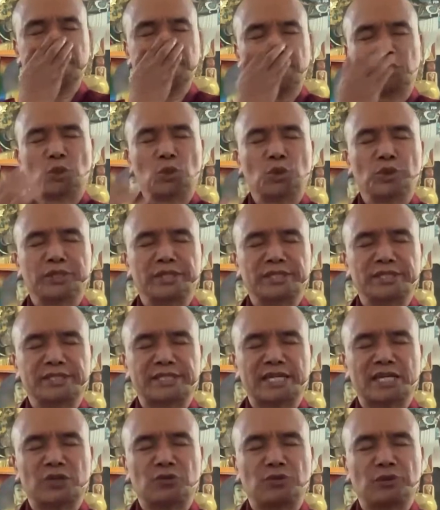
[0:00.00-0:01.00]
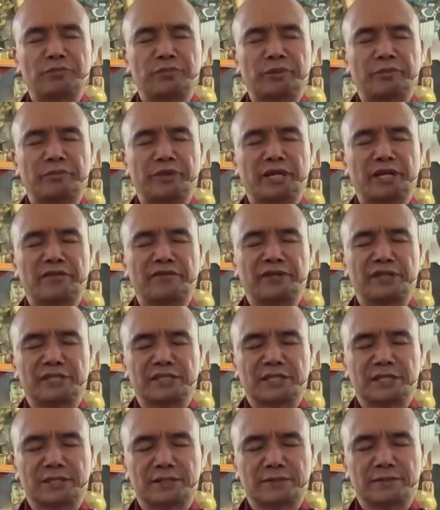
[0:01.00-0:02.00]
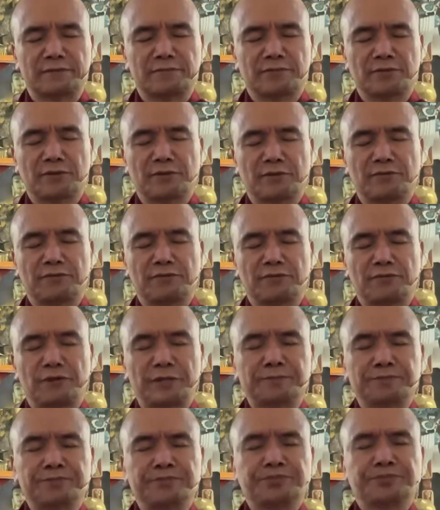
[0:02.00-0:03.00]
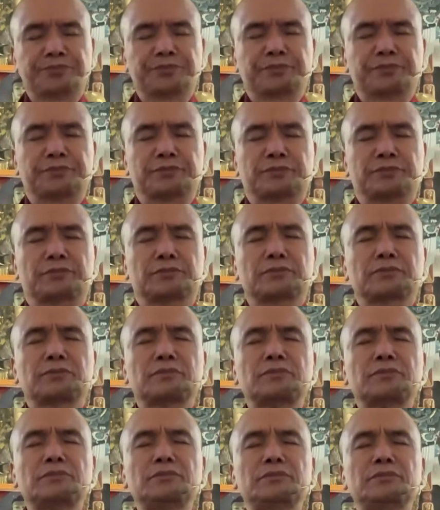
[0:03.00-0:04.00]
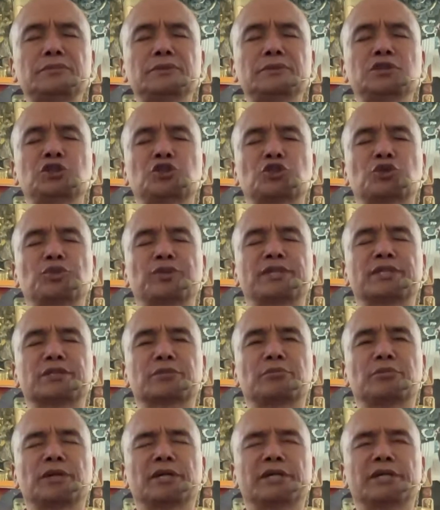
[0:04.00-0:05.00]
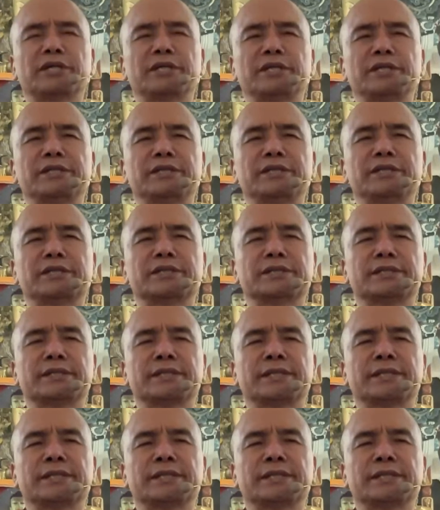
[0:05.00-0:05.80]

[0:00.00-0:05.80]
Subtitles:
that all insight will be manifested fully. So with this mind,